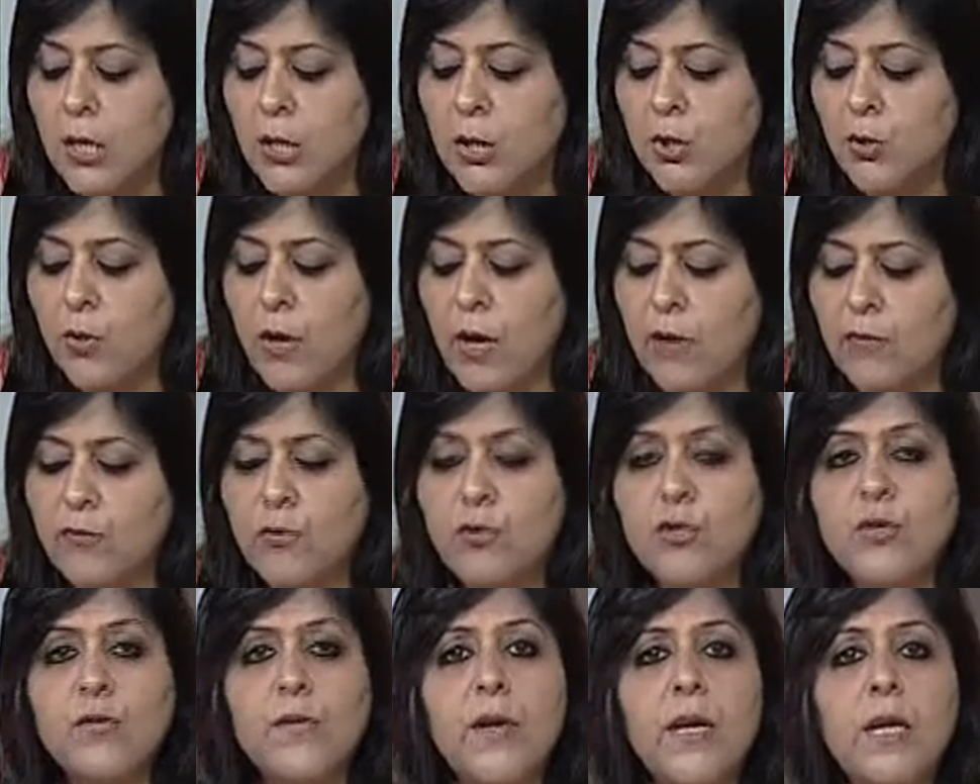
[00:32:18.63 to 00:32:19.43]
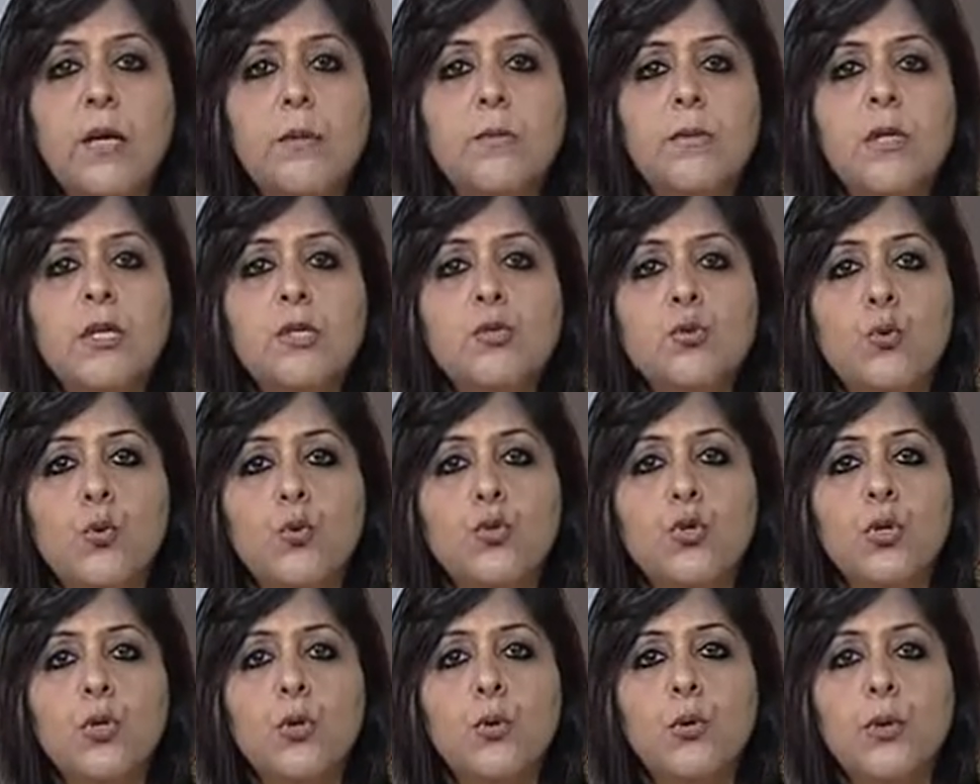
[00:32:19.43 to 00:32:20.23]
You have to develop the
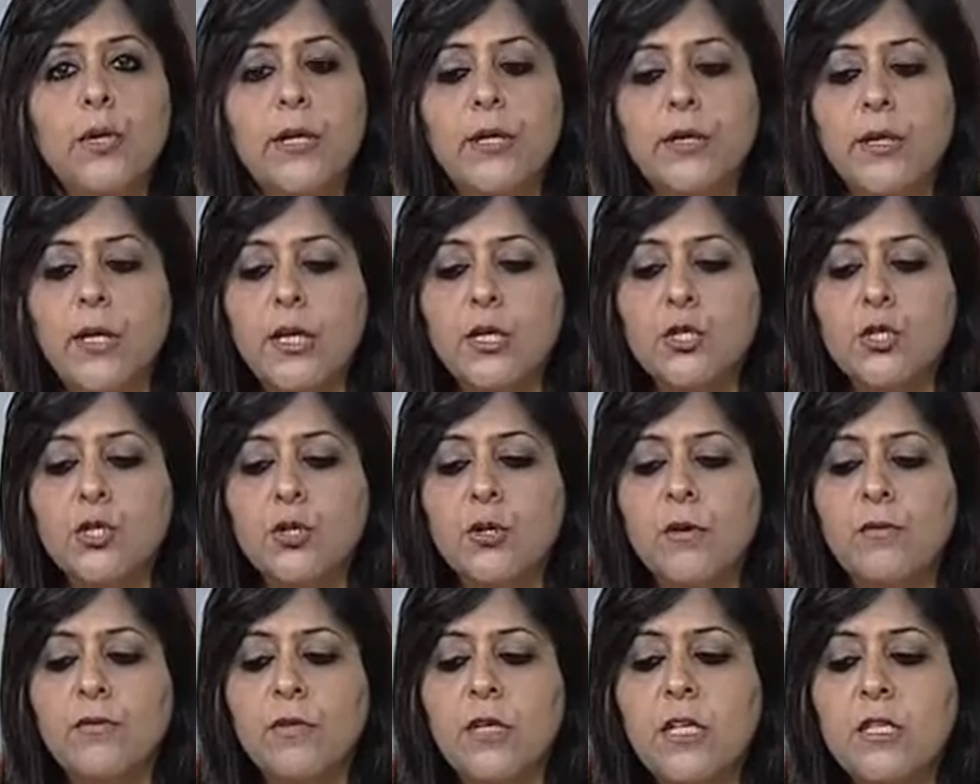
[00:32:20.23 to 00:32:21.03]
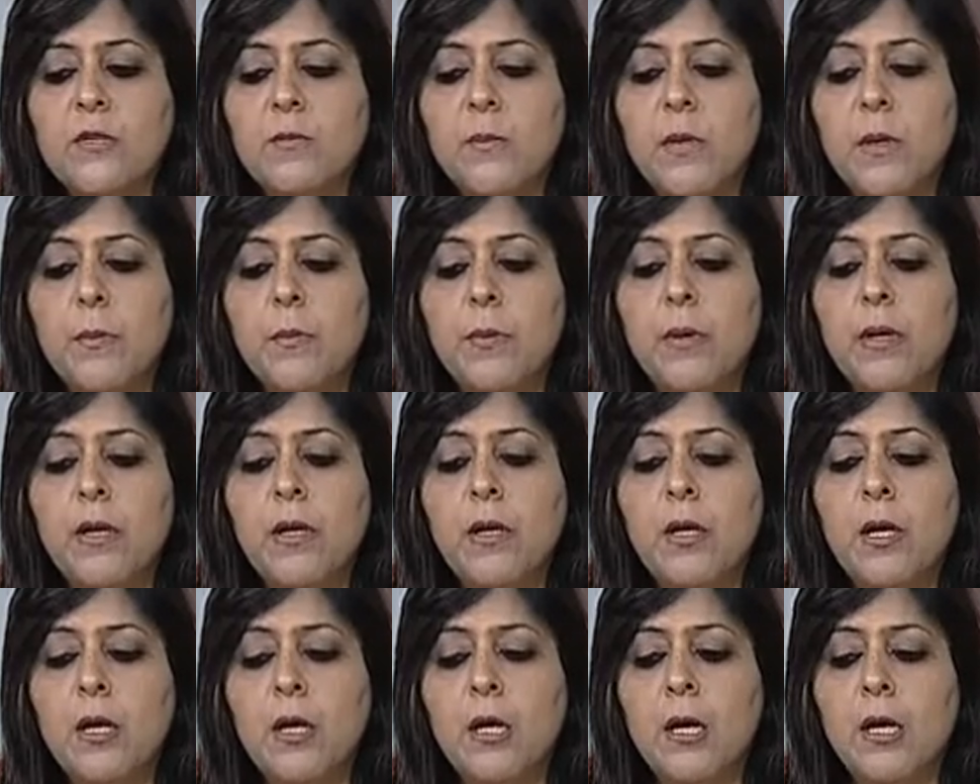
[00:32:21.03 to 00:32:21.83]
social orientation of these
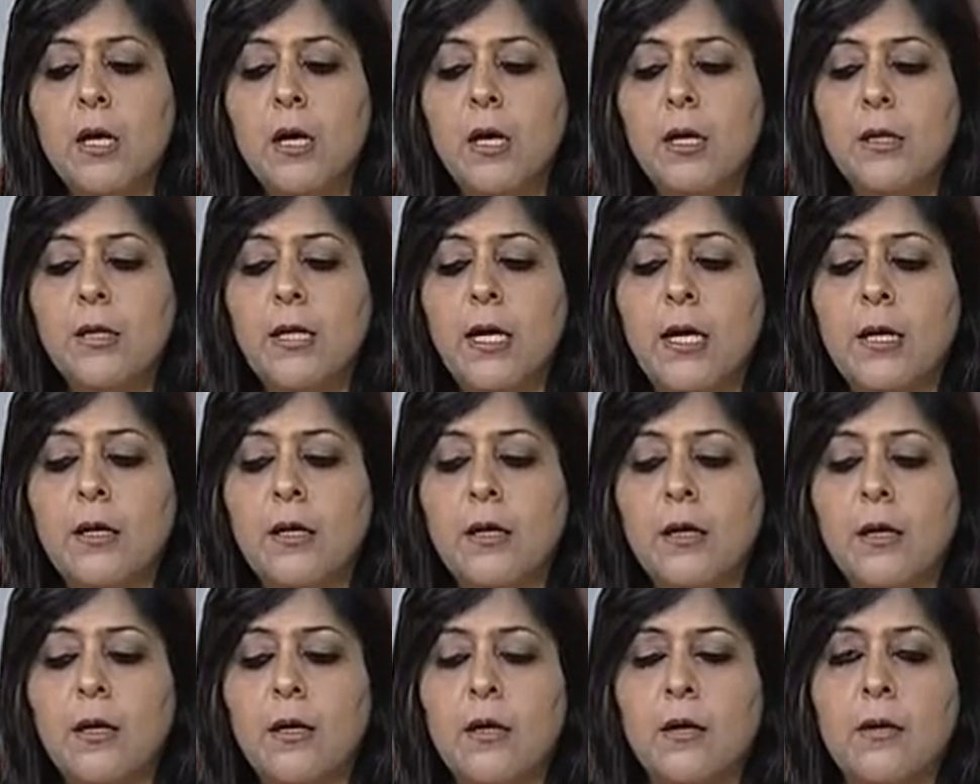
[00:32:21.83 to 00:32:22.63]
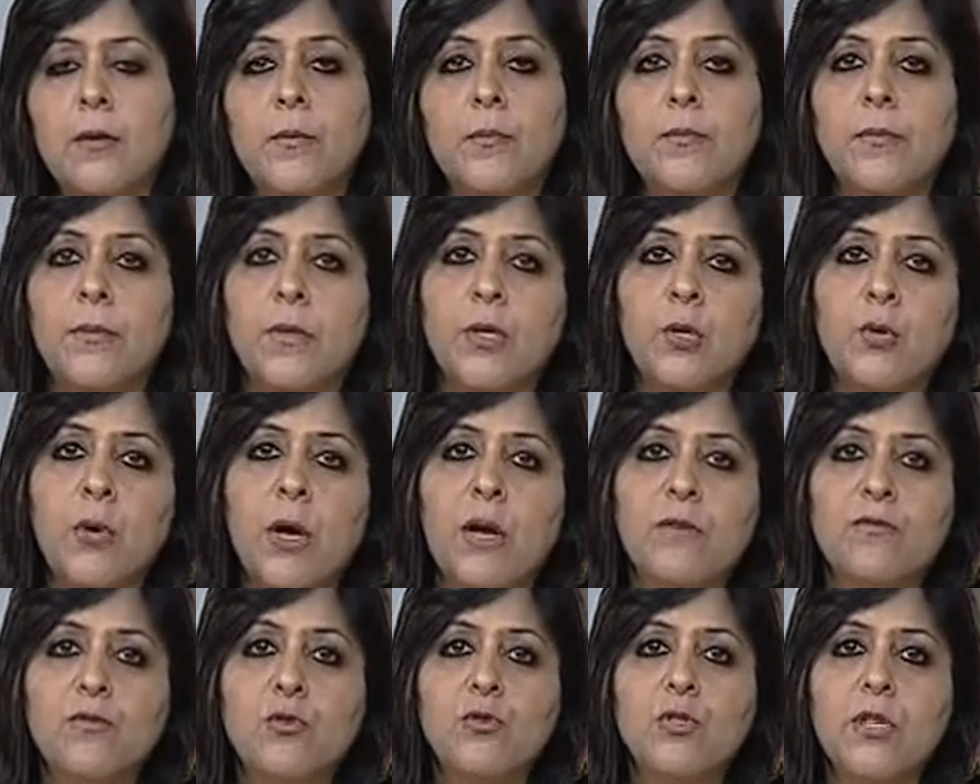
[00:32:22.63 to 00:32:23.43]
people then um, you
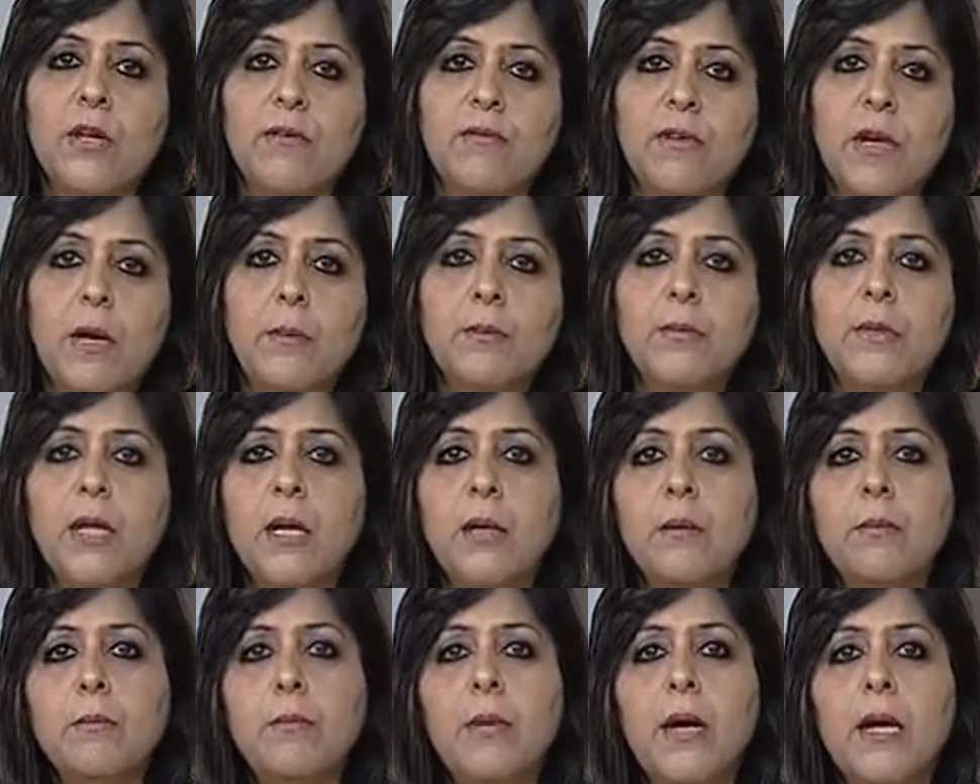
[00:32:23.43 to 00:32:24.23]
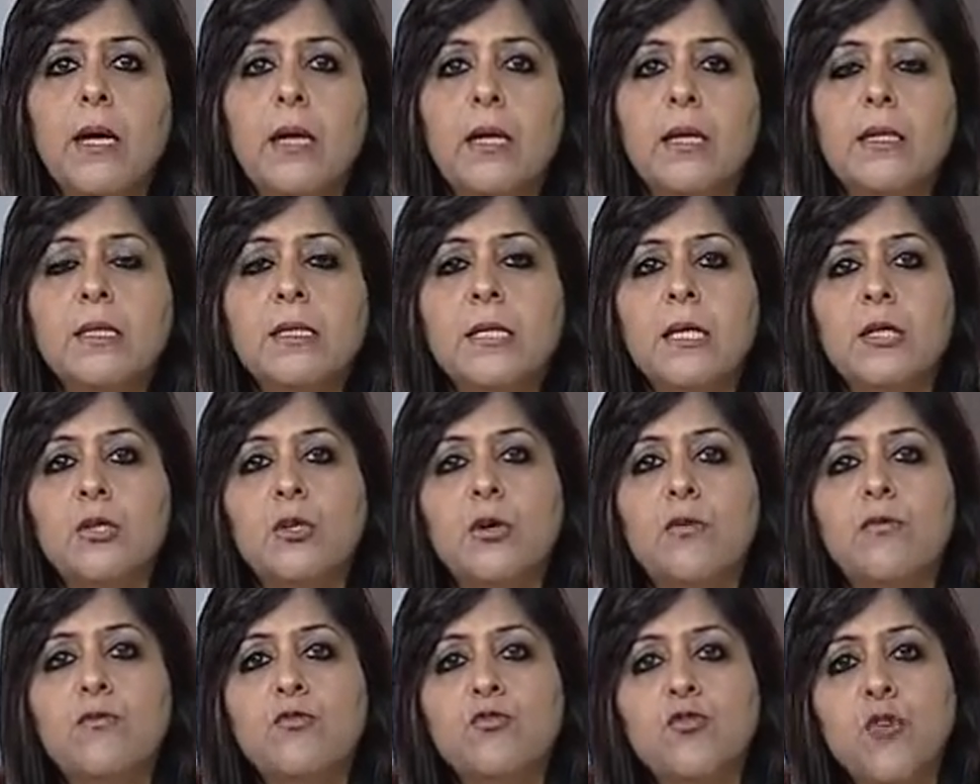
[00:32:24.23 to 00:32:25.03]
have to develop them by a set
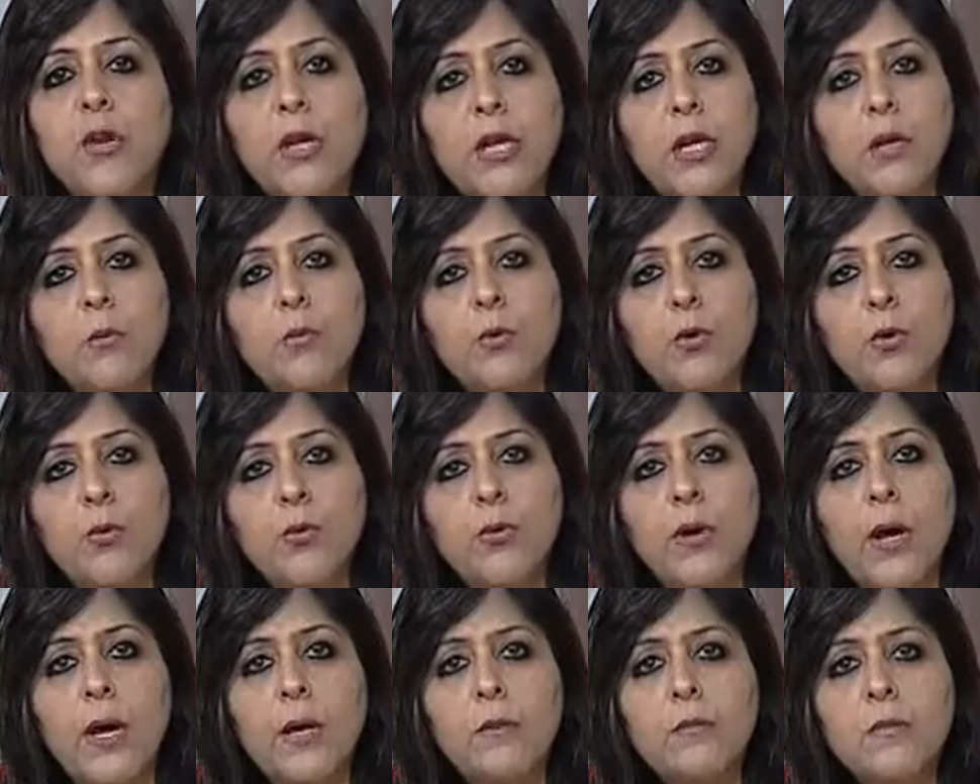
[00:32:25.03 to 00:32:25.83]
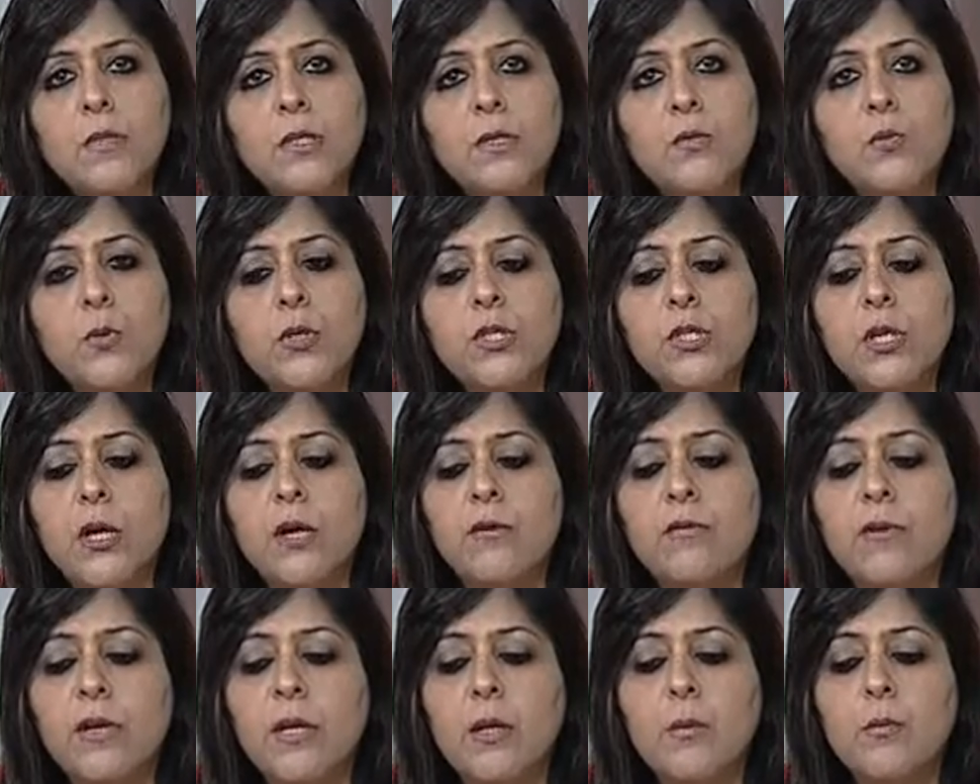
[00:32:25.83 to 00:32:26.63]
of training programs which
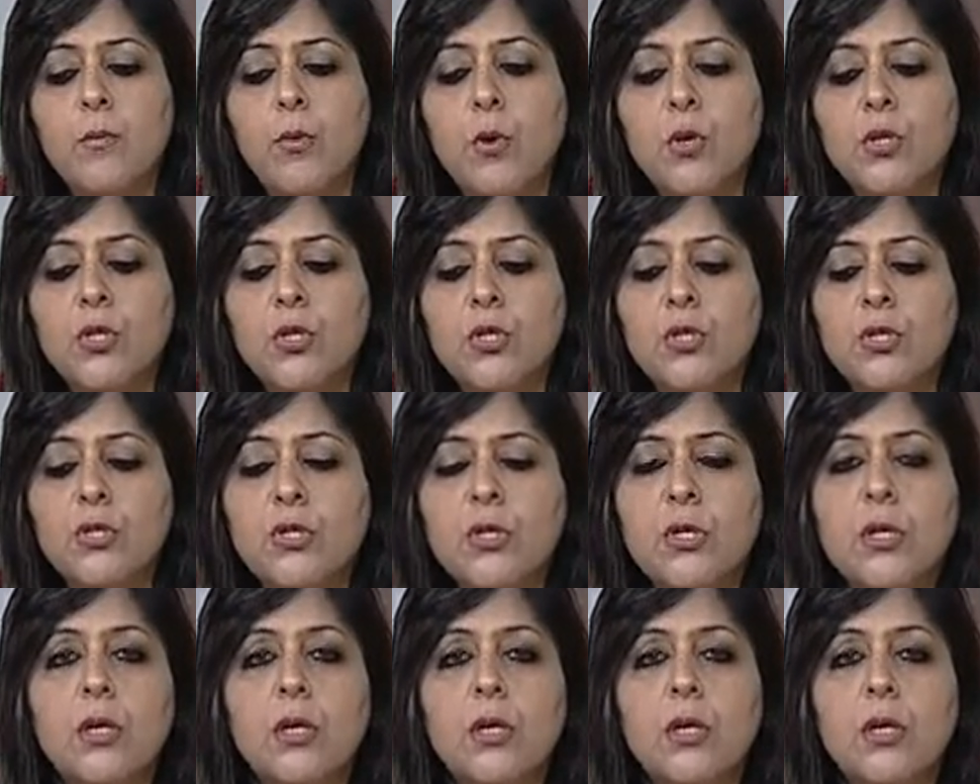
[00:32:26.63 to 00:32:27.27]
are very important.